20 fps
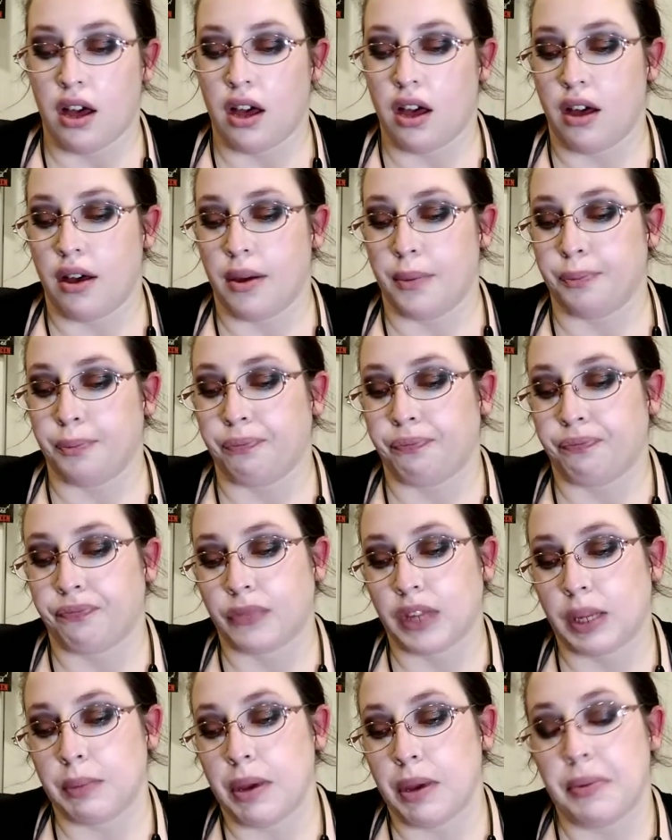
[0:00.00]
Um,
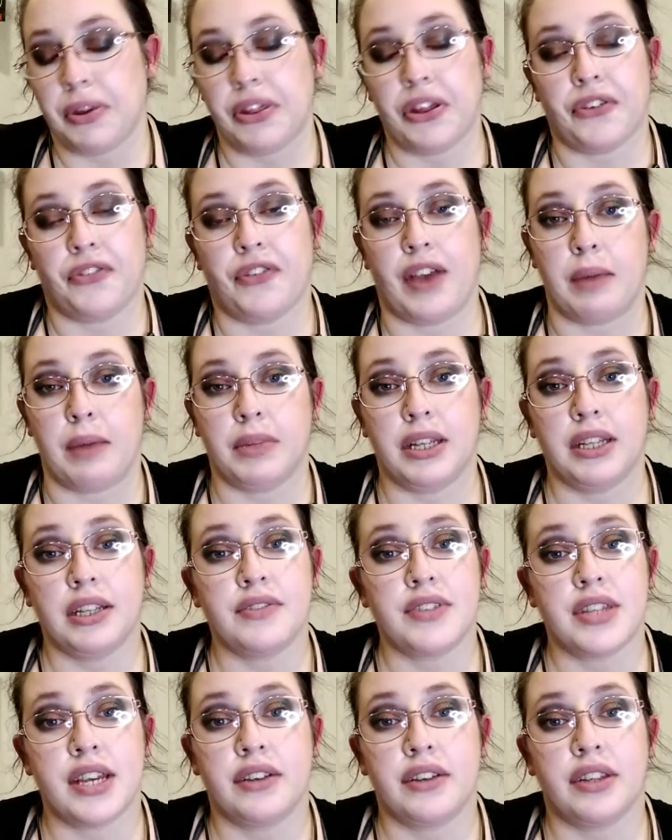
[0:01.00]
maybe their family
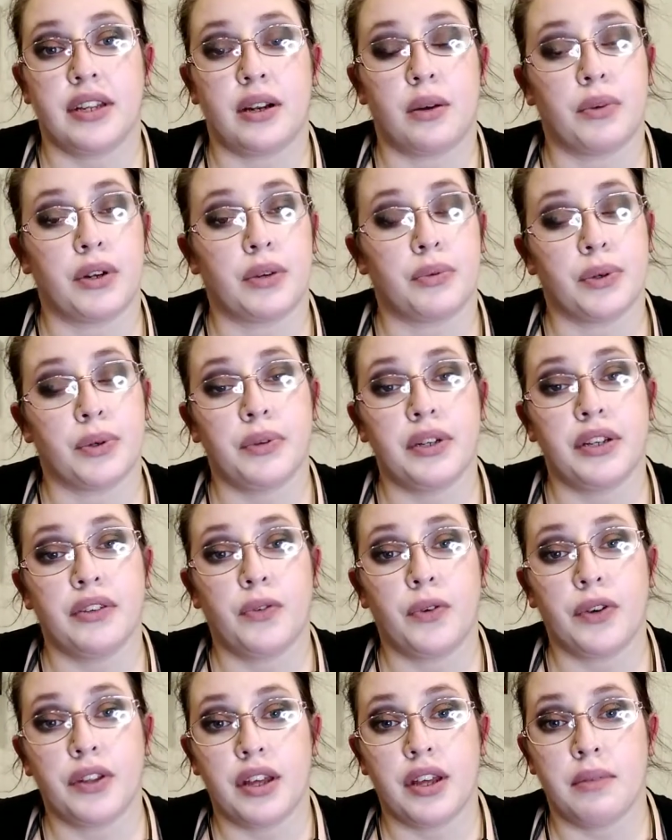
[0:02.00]
lives there and they don't want to ruin
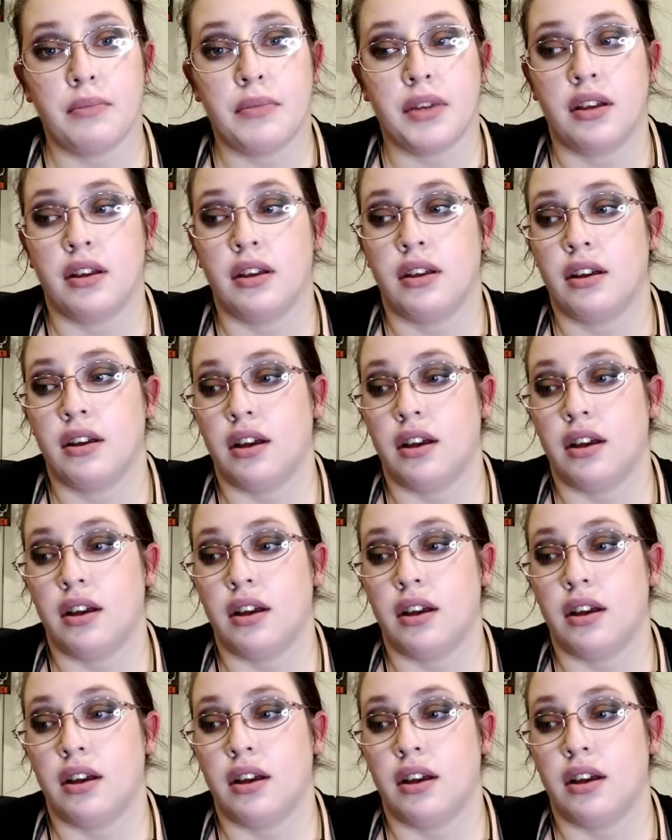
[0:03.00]
it for them,